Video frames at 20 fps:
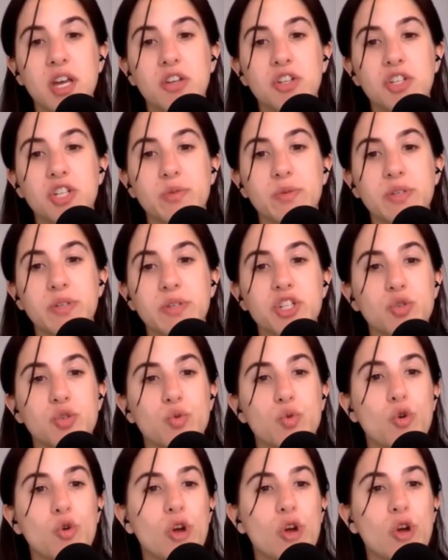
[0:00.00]
to
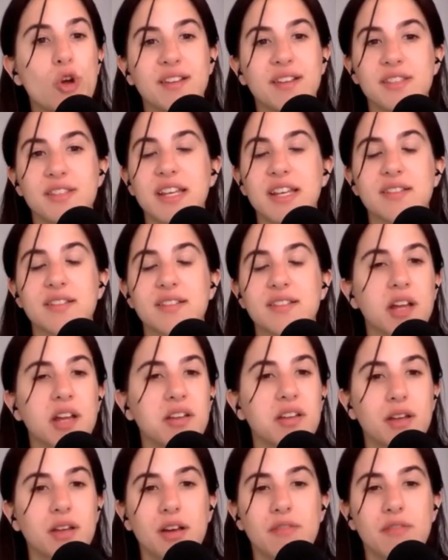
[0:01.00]
ensure against things
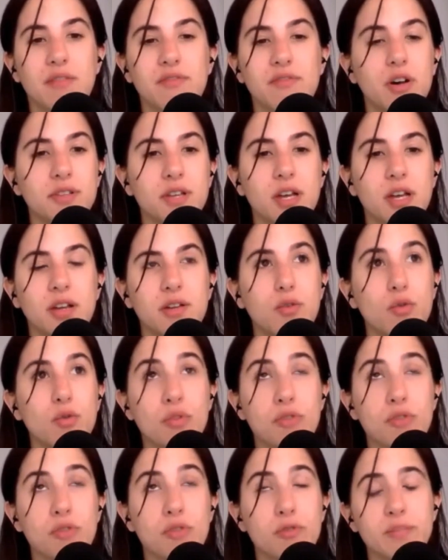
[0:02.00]
like
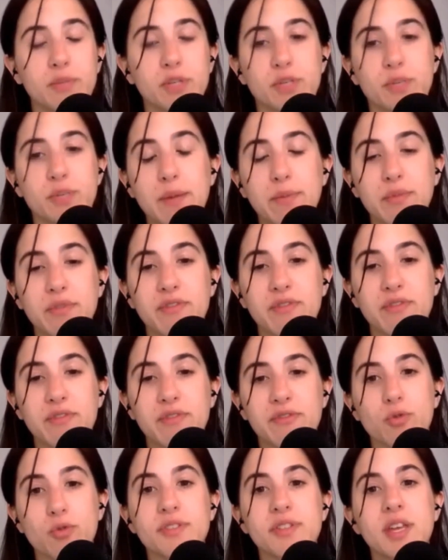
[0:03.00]
authorized push payment
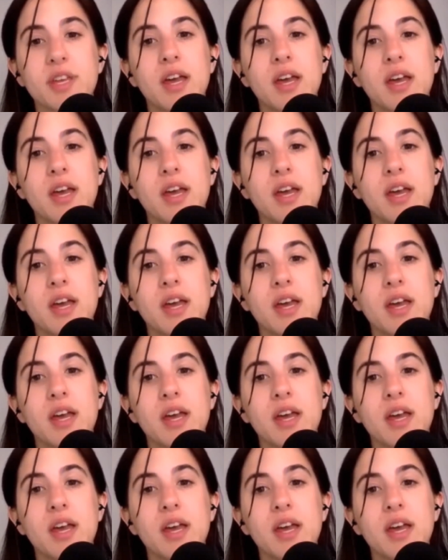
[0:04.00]
frauds.